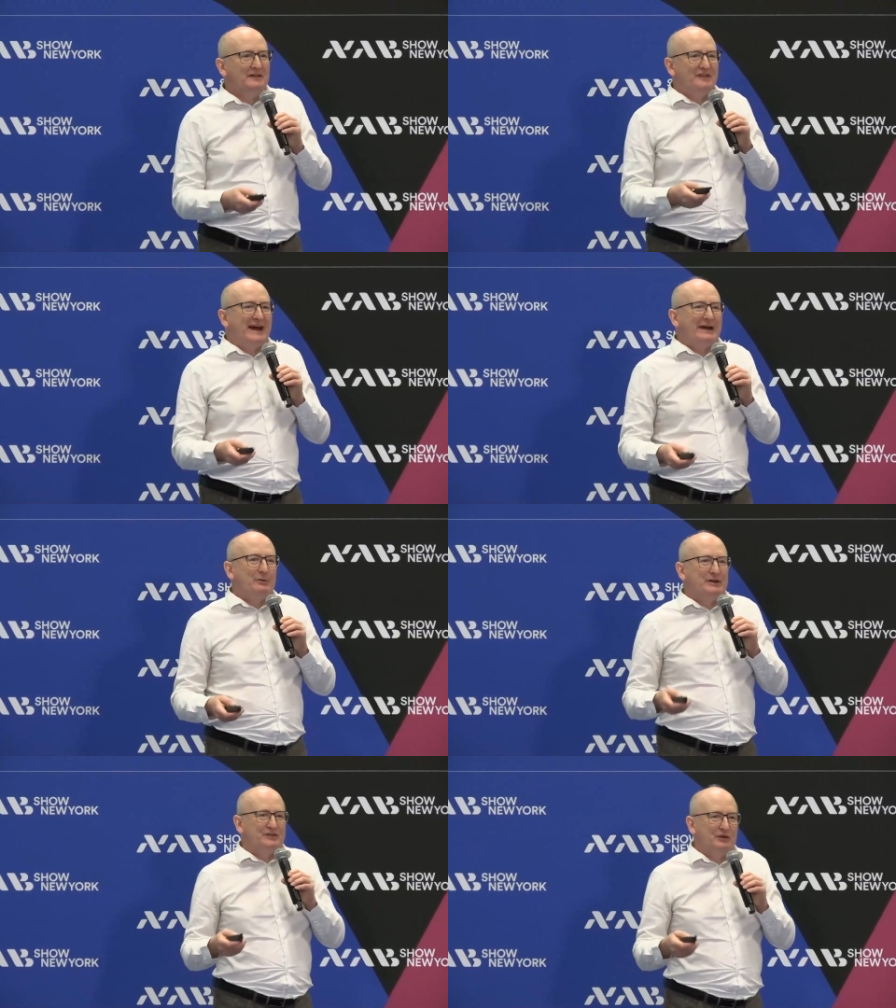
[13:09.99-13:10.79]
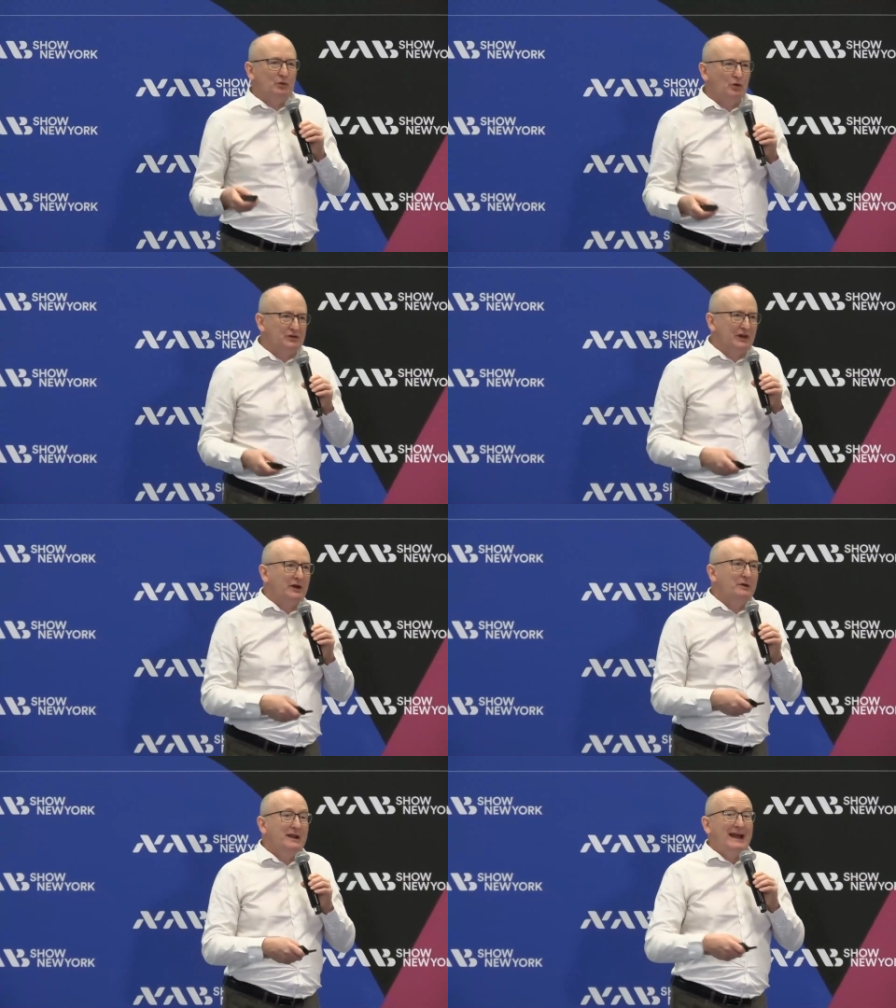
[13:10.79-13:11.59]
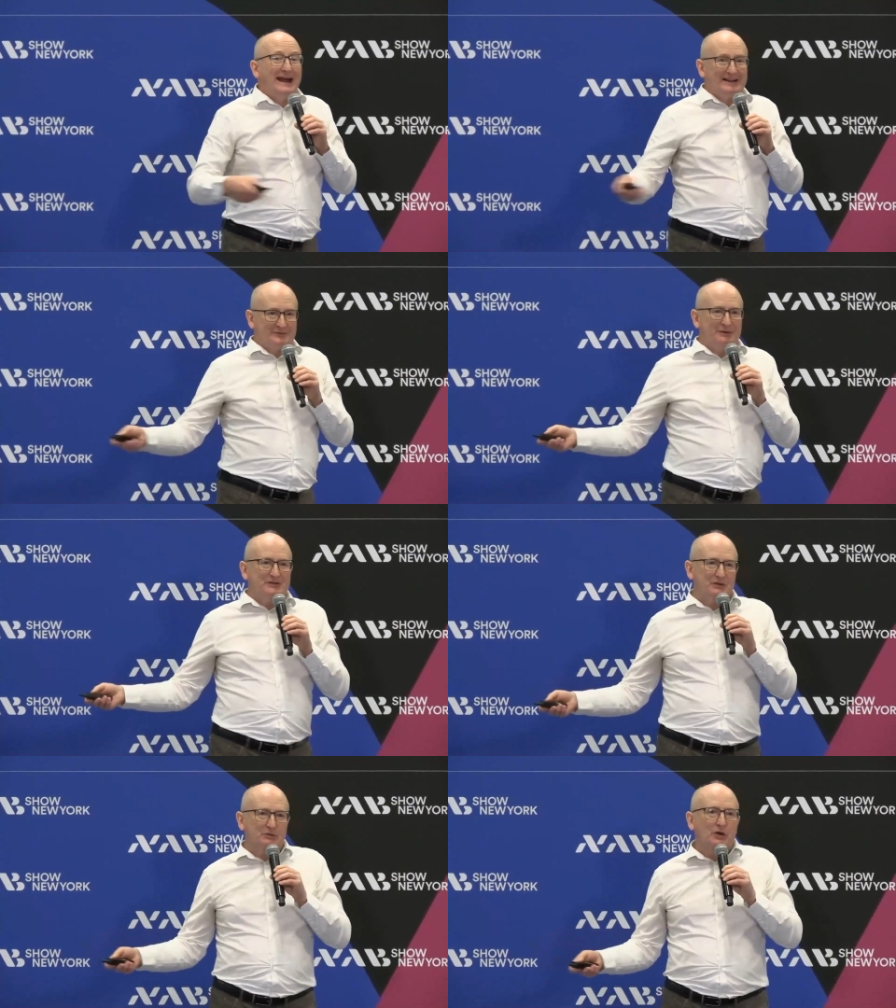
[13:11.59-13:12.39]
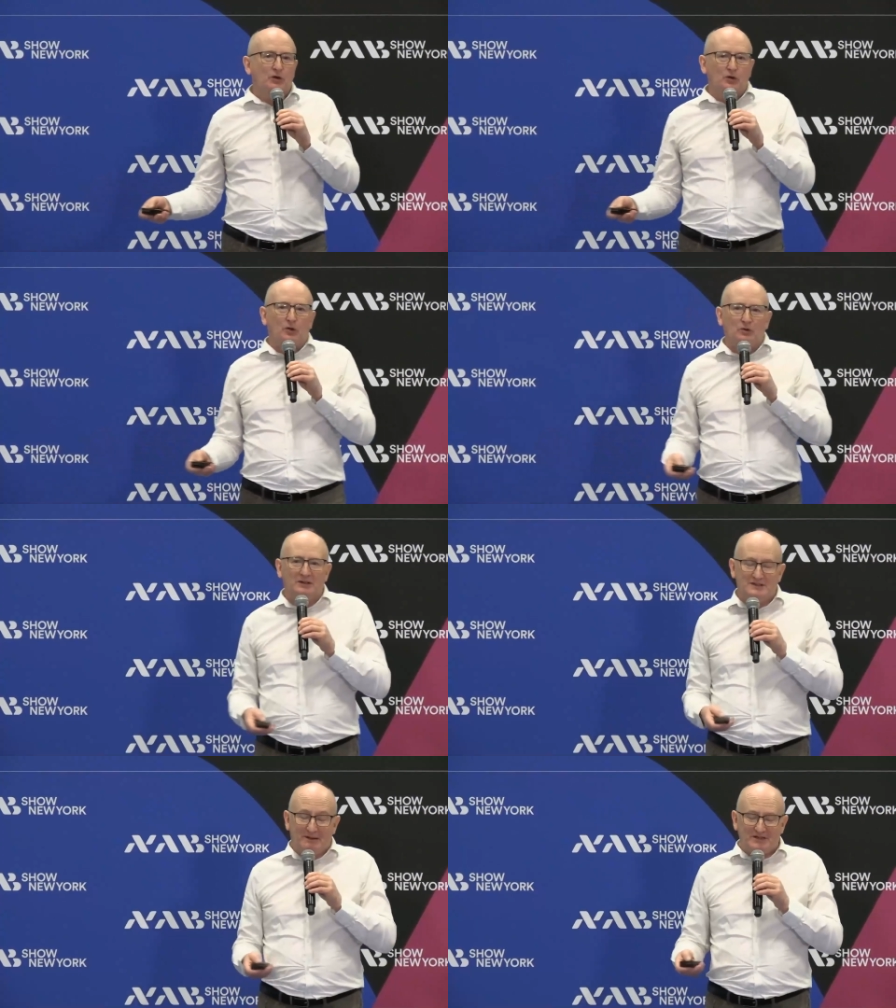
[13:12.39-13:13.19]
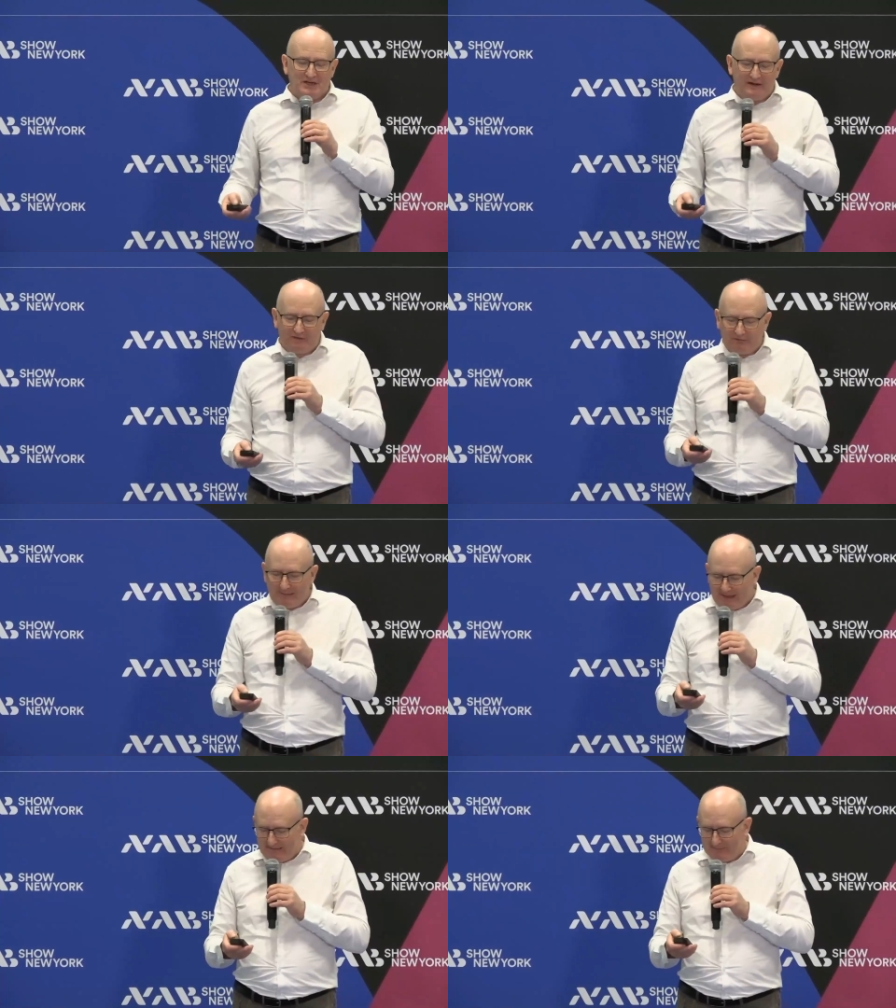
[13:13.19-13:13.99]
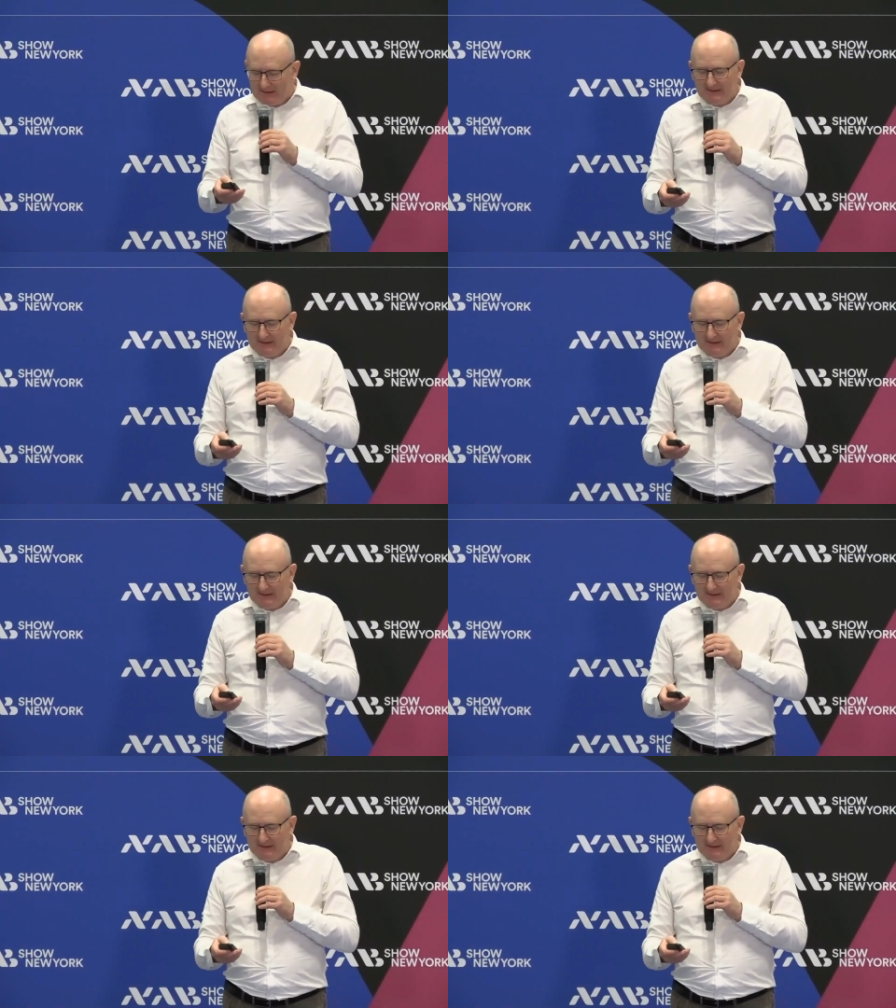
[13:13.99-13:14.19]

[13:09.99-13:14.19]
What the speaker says: for how we do audio as we do long haul, especially for REMI.